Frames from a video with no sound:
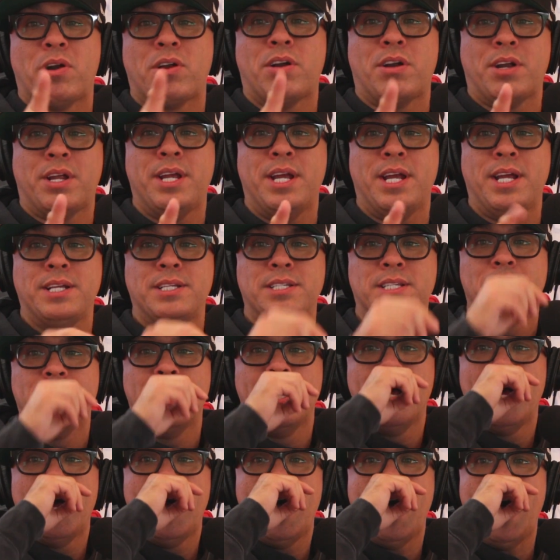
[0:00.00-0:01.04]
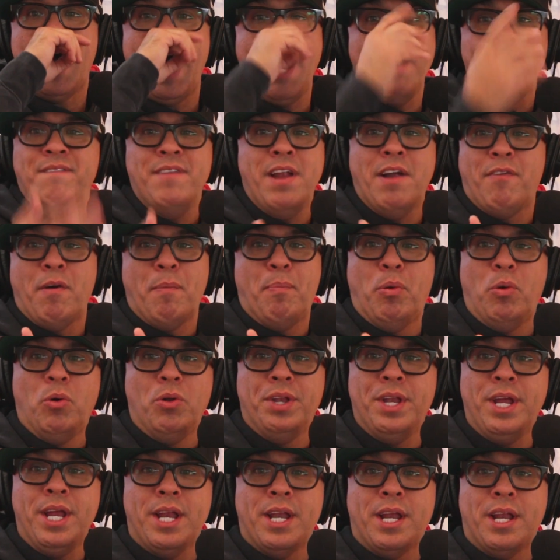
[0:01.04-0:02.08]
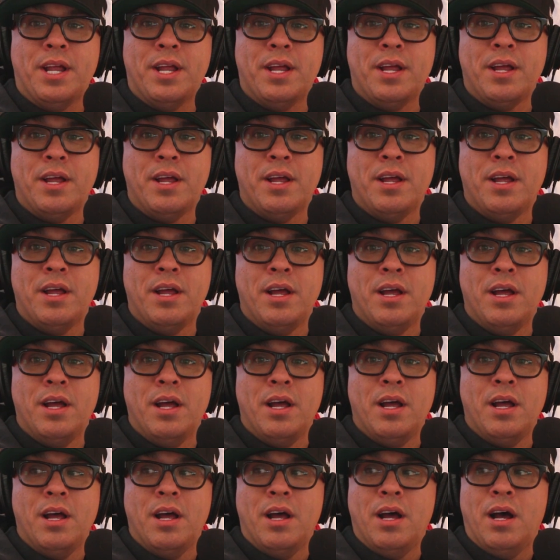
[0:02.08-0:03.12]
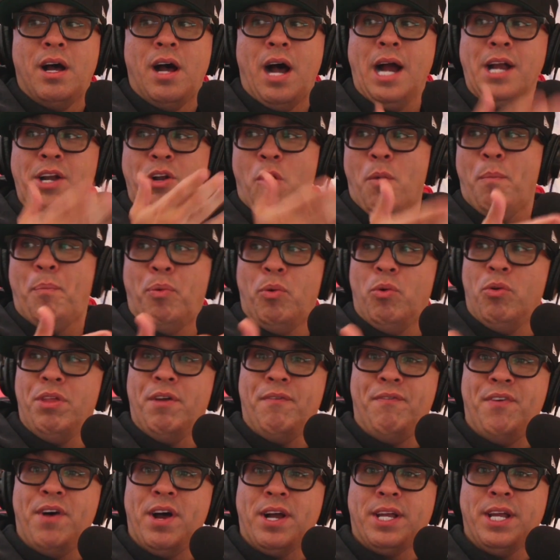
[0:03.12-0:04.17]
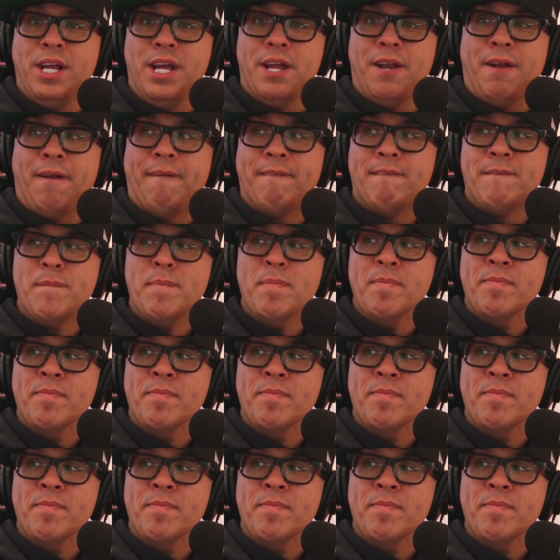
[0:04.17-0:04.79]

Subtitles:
Burger Kings, I've never pulled in. I don't pull the fuck in.